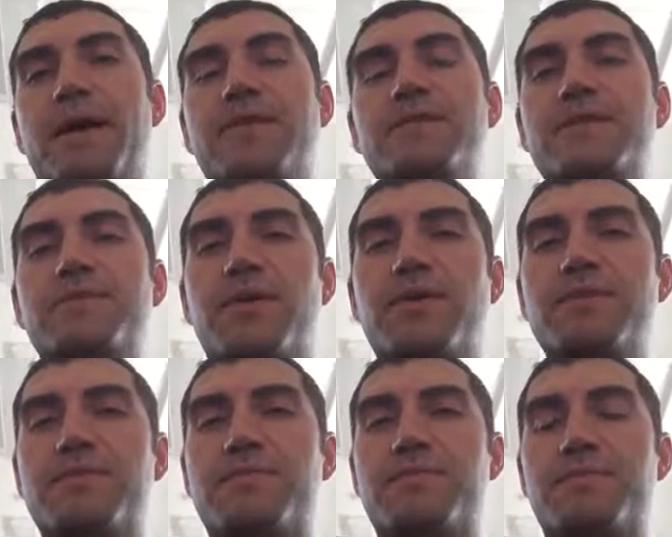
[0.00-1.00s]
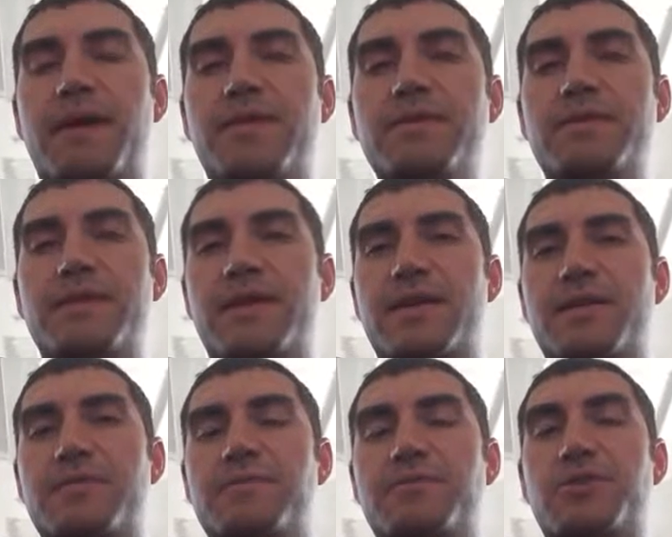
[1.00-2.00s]
bouncy balls bouncing in
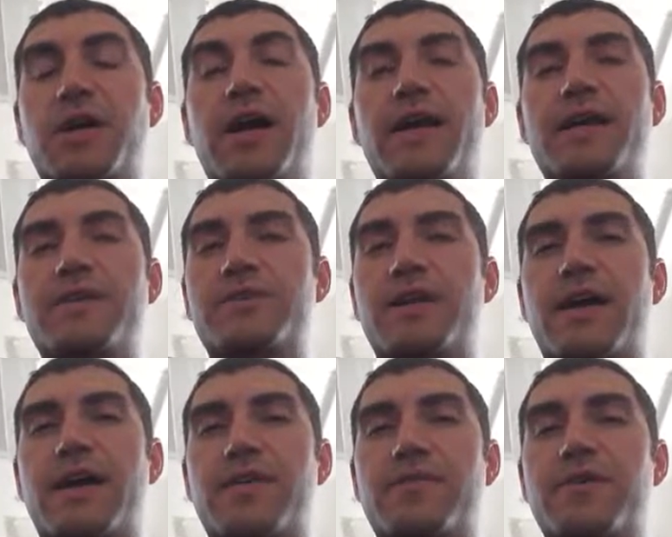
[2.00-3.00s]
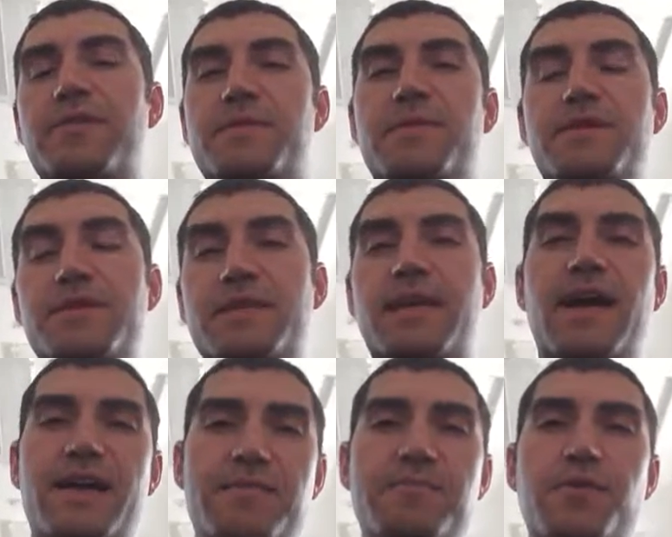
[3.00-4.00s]
a giant room, and they just
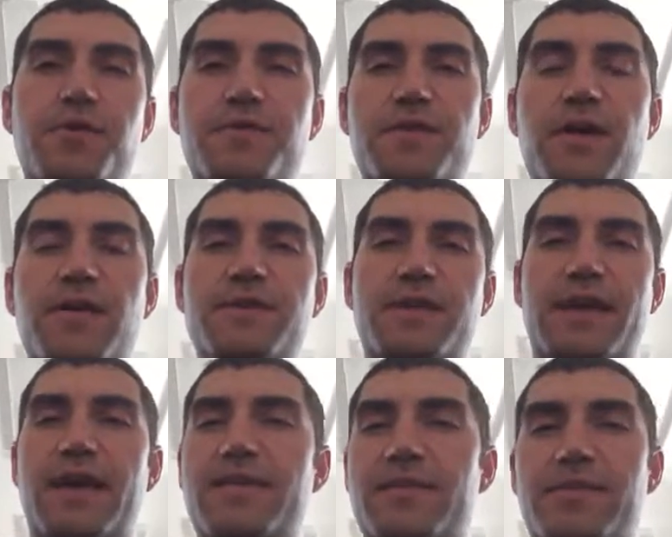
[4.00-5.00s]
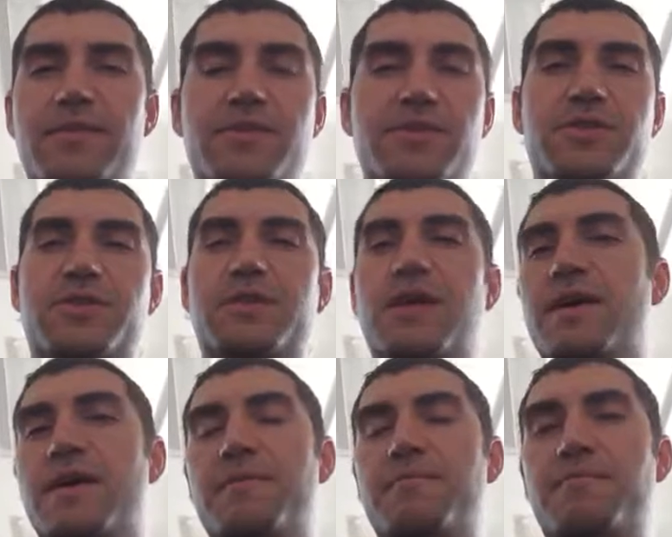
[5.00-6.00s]
kind of moved all together, and there's
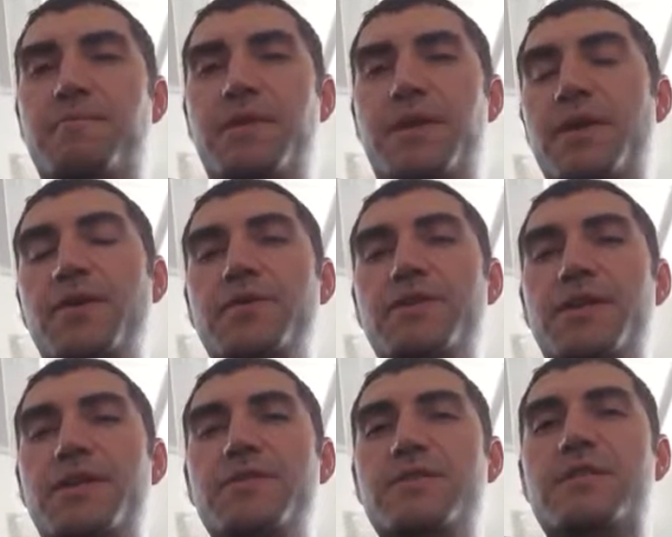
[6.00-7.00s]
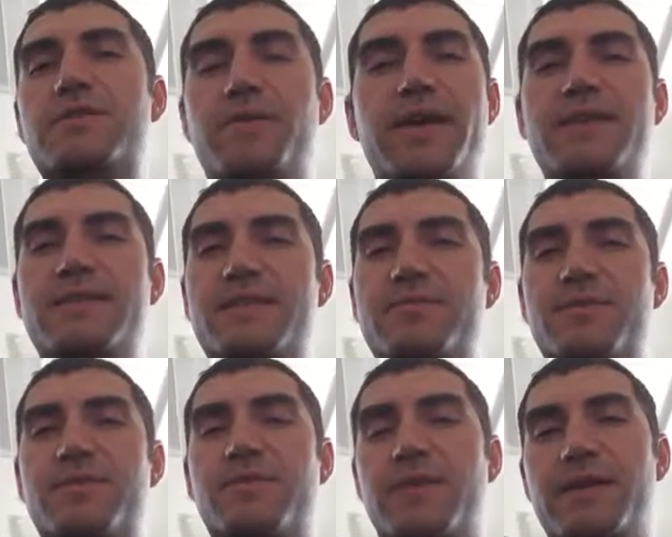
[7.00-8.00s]
huge space in
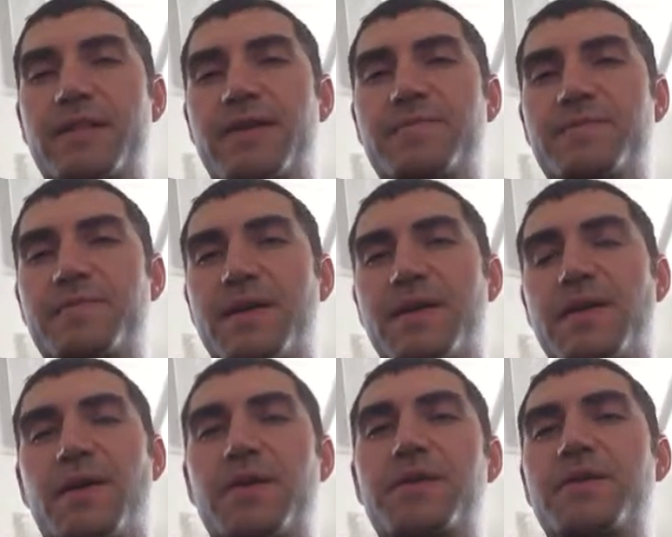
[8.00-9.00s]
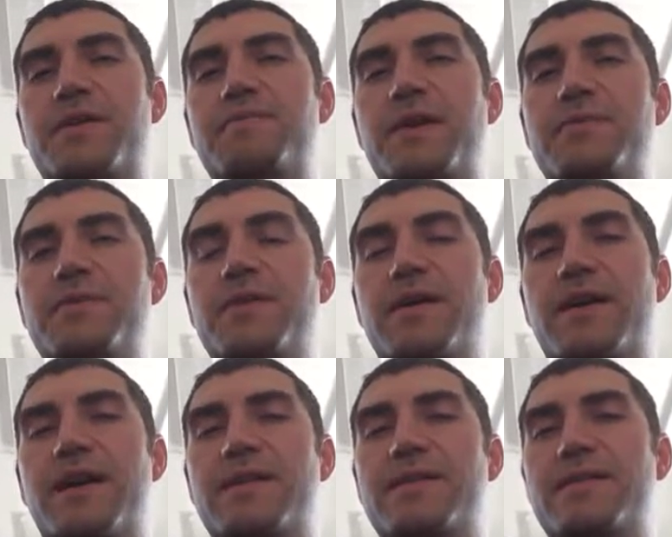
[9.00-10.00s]
between them. Or you could maybe
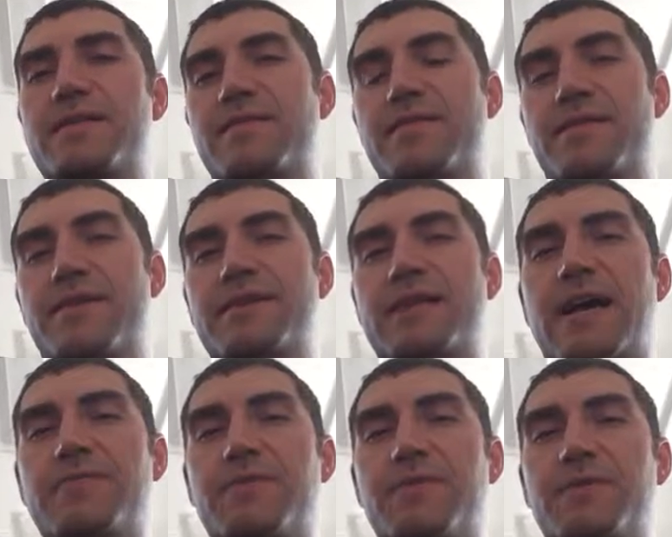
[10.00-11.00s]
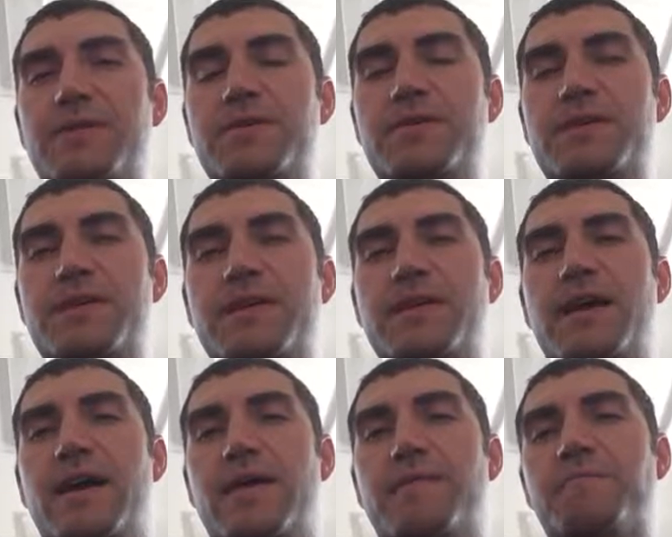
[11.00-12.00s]
look at, for example, when you see
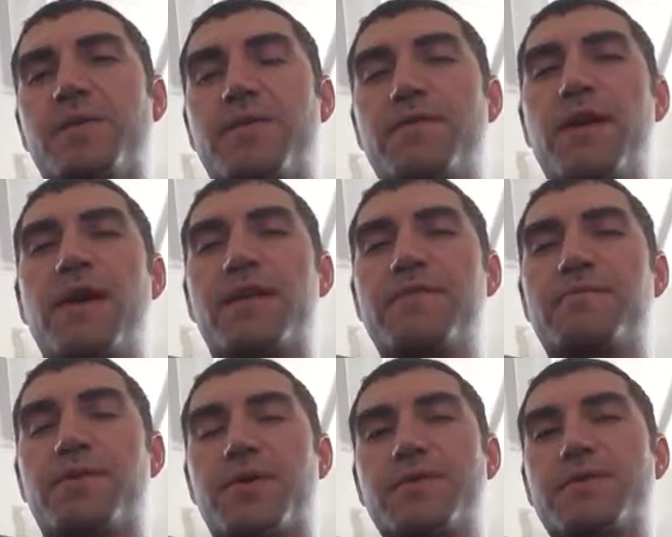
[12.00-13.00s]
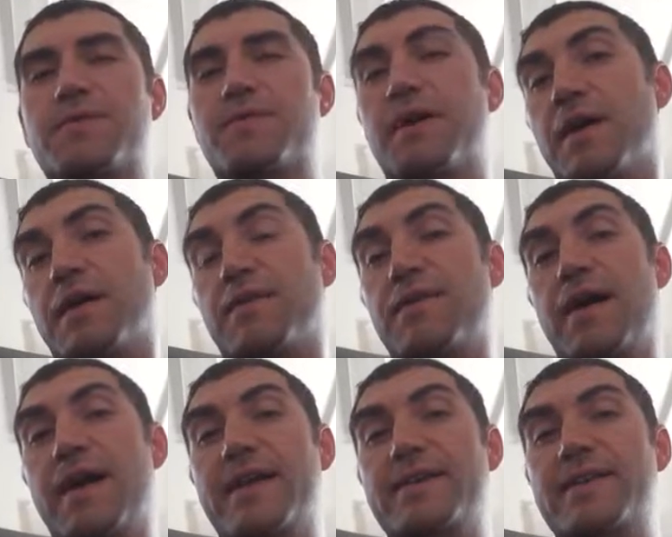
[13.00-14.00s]
a flock of birds
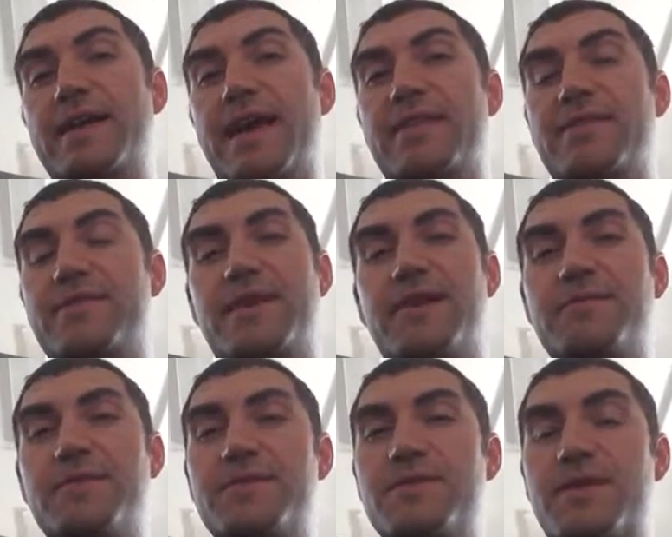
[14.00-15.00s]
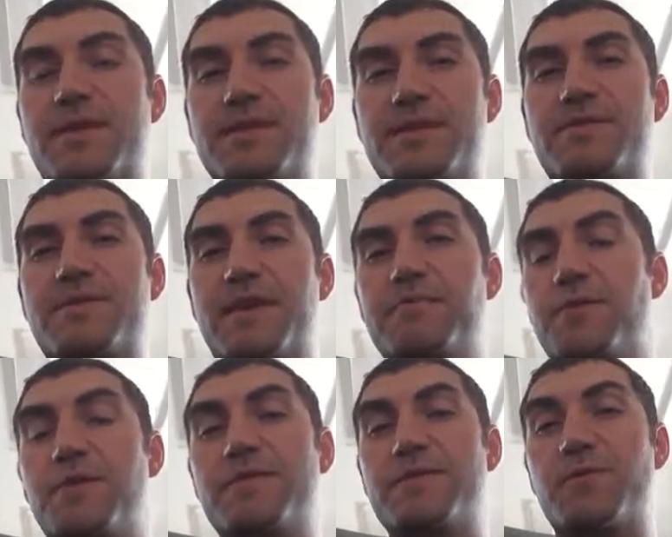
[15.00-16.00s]
flying together, they almost look as if they
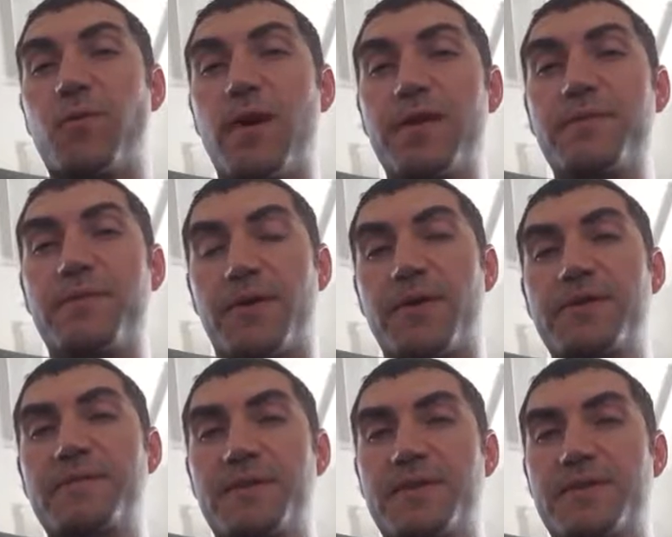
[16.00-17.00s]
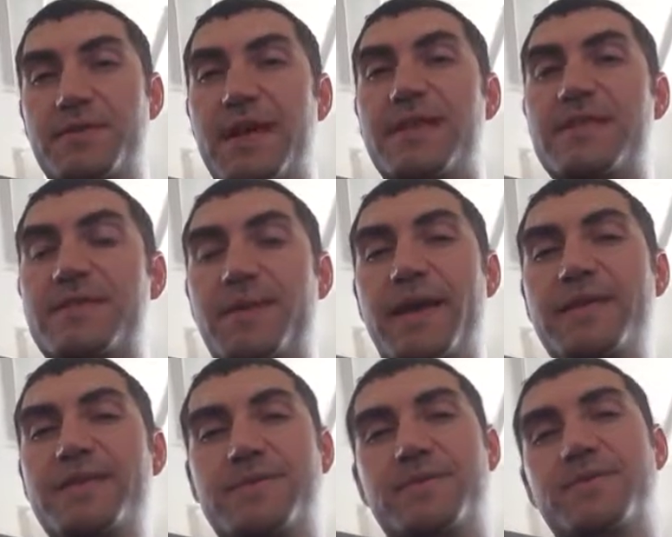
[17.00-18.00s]
move as one bird, but there's that
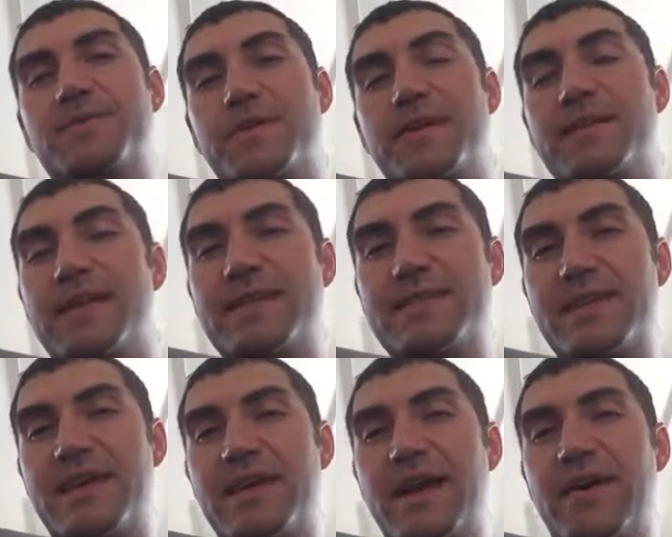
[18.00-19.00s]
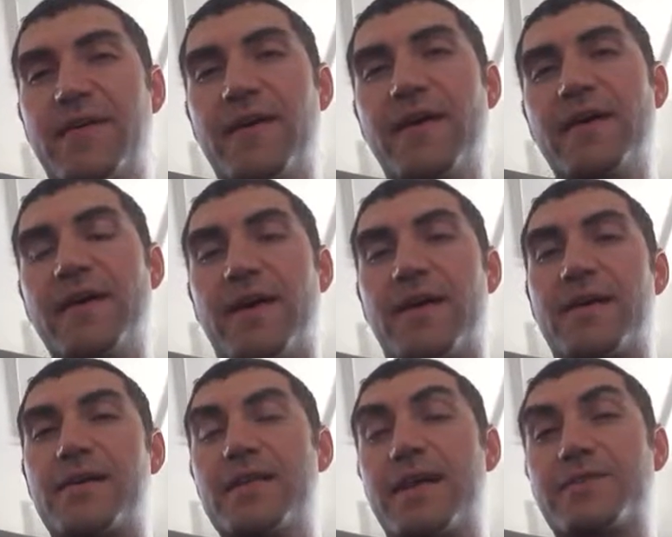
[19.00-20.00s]
space in between. And that's kind of how
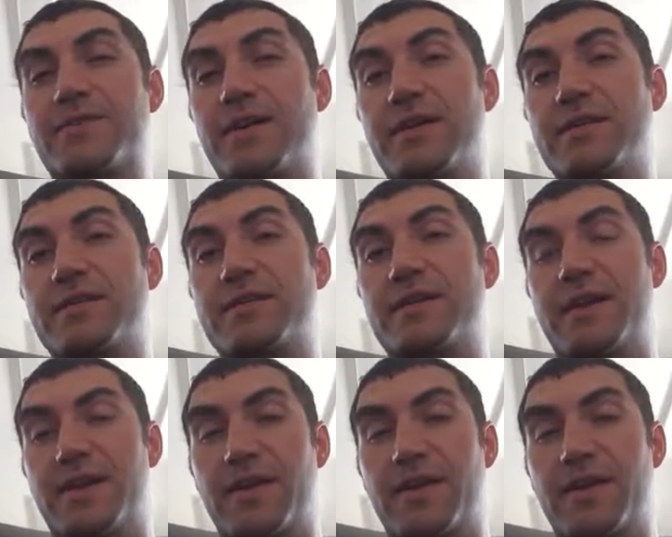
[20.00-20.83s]
our electrons